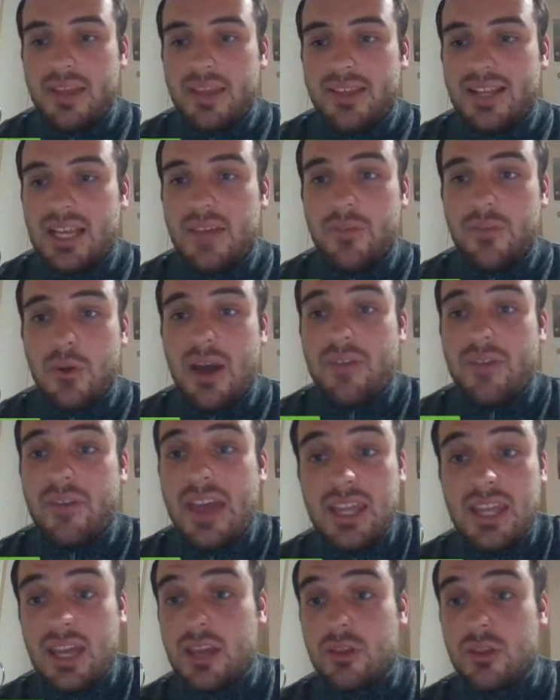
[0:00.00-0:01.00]
Basically, if you
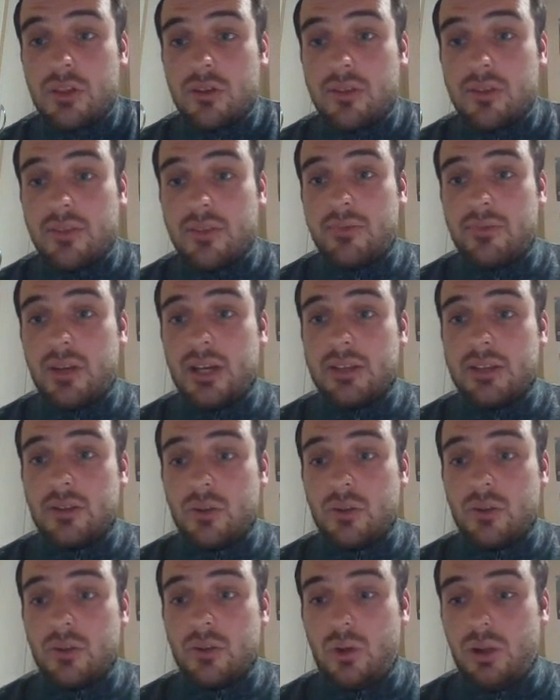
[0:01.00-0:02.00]
have any issues in
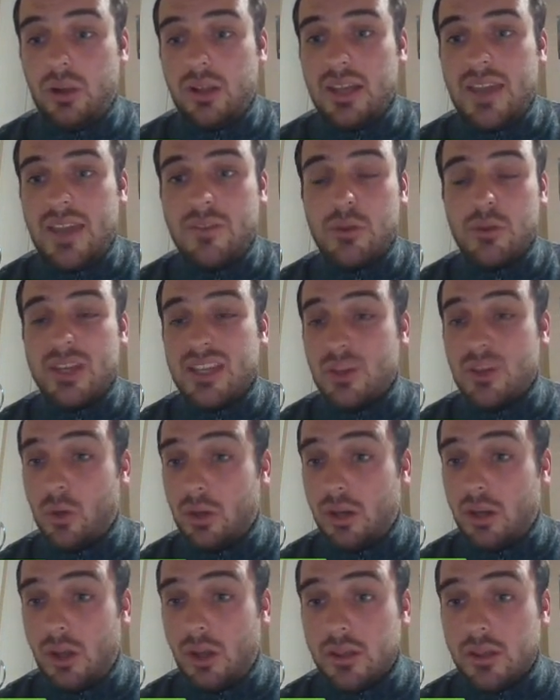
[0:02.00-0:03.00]
flight at all, if you think
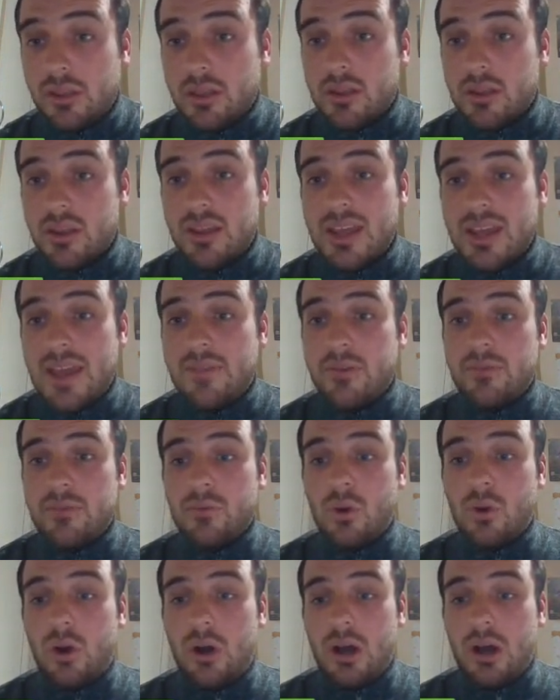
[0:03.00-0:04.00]
you're lost,
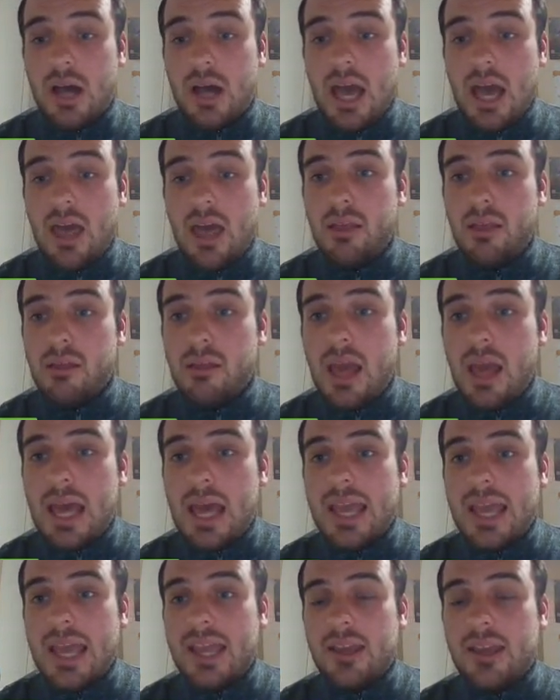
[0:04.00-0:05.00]
if you've got
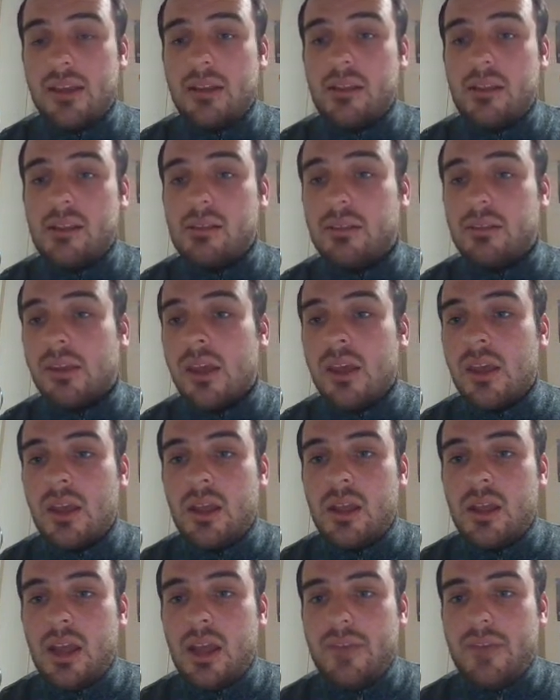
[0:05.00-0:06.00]
a
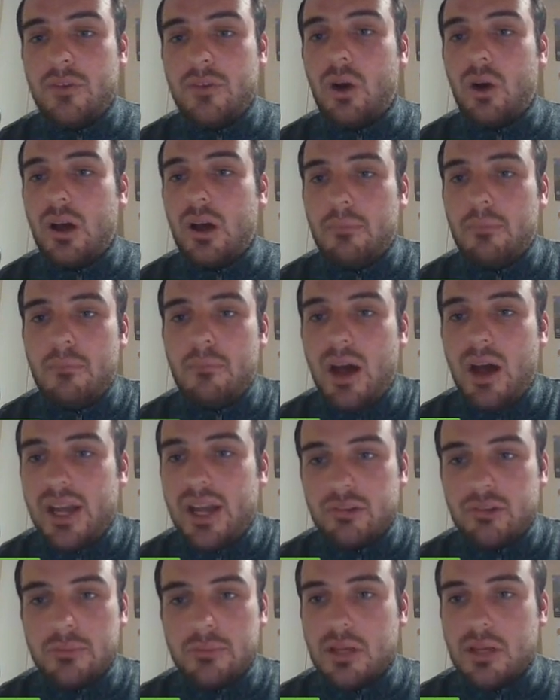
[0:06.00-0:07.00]

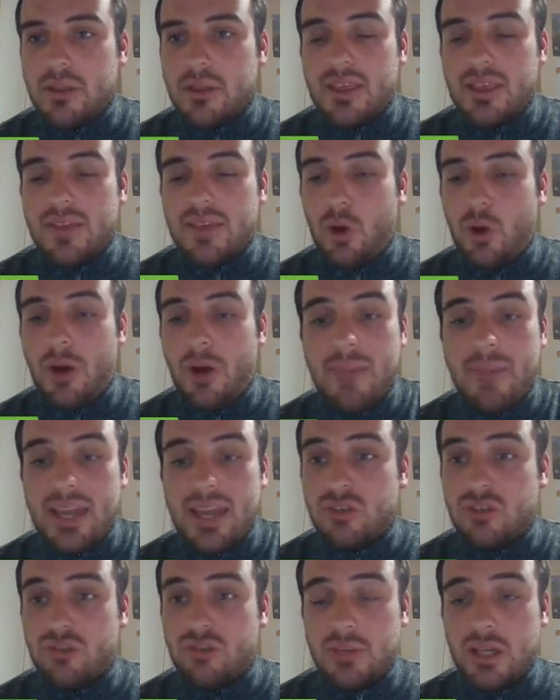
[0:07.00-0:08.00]
minor emergency, if you've got a
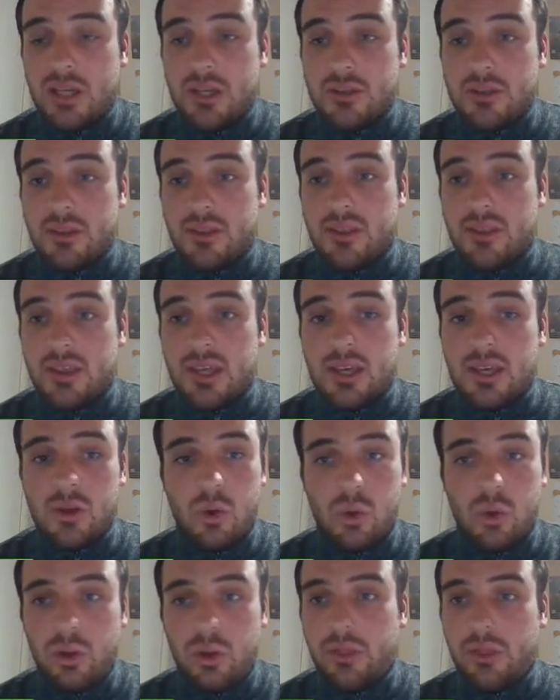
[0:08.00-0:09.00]
major emergency,
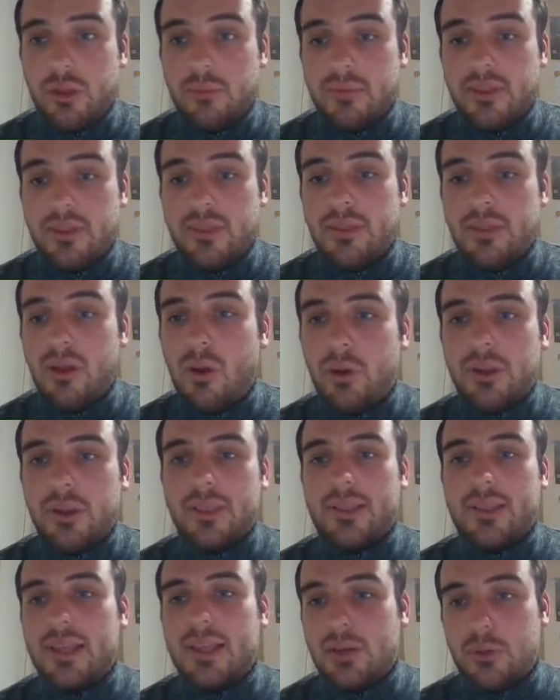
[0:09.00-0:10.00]
call them.
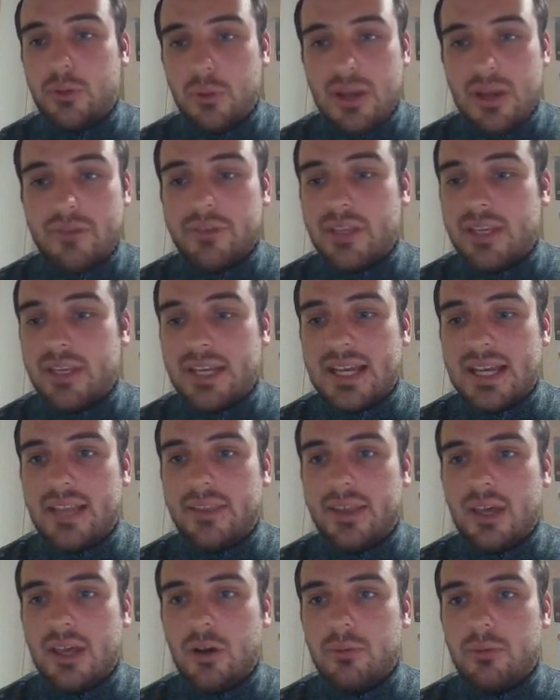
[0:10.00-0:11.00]
Honestly, they will do everything they
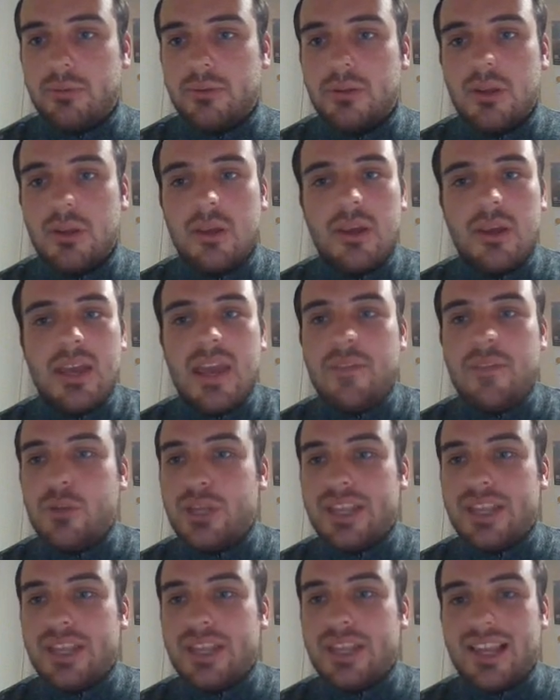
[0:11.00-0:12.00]
can to help.
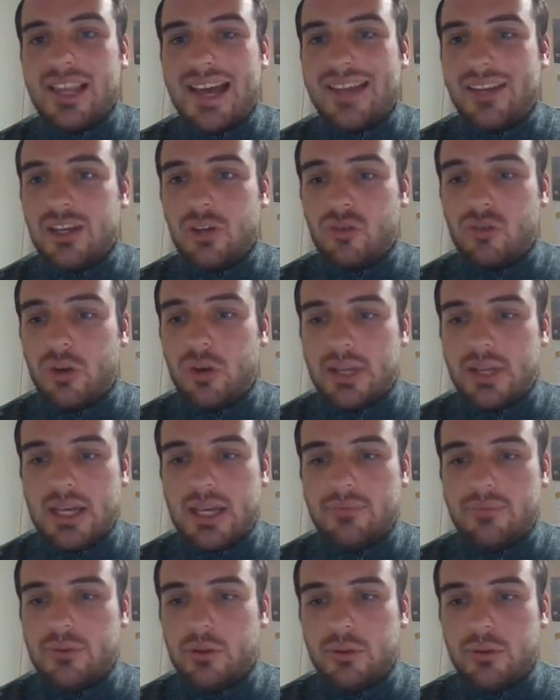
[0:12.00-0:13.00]
If you need to land at a controlled
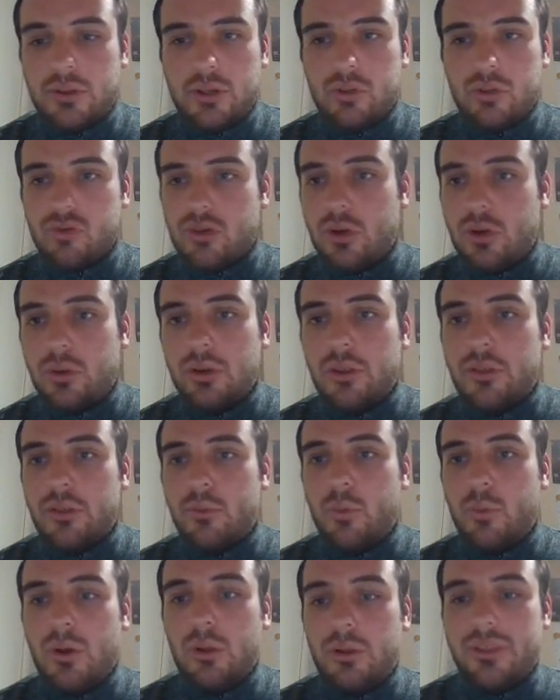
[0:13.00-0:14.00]
airfield, the
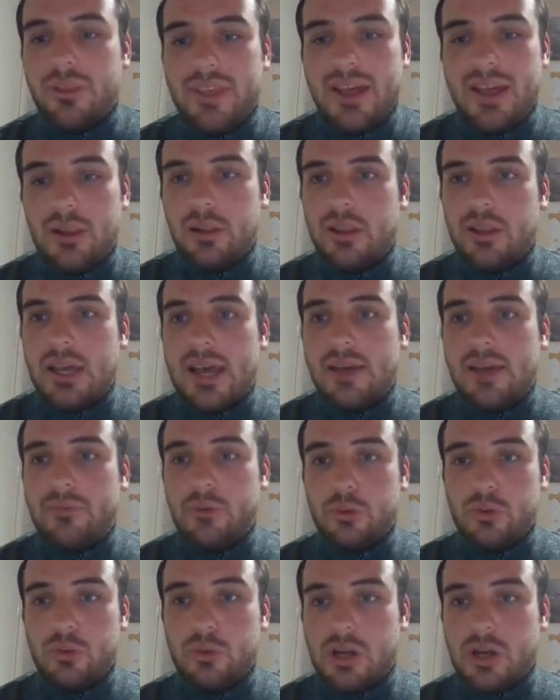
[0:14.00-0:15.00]
controllers will tell the
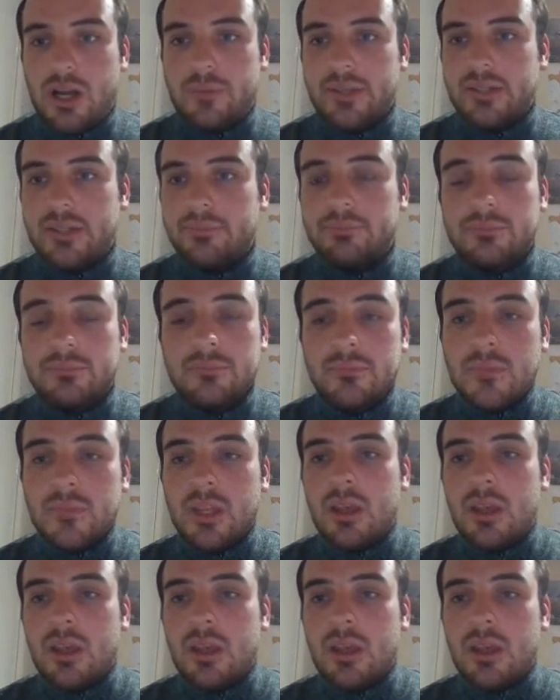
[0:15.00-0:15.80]
airfield you're coming.